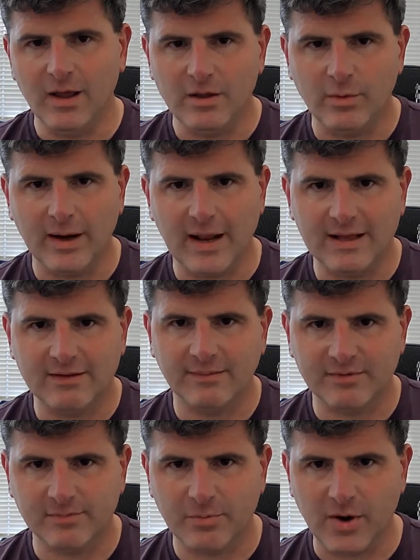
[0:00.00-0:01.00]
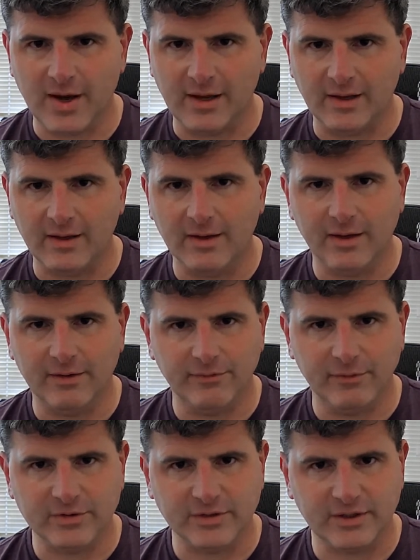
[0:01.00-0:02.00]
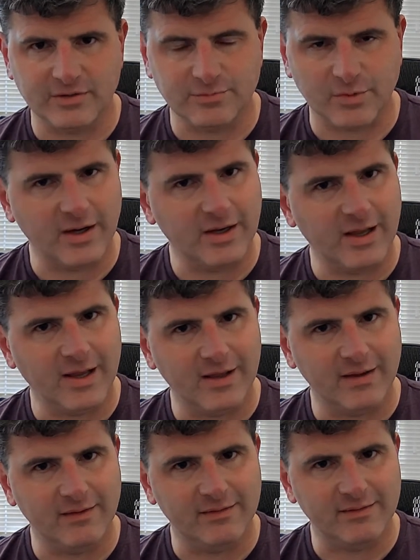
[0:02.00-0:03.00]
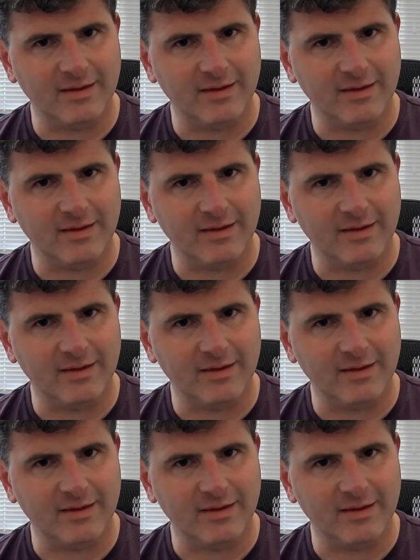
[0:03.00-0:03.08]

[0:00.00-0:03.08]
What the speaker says: You want to add some spring. Unfortunately, spring is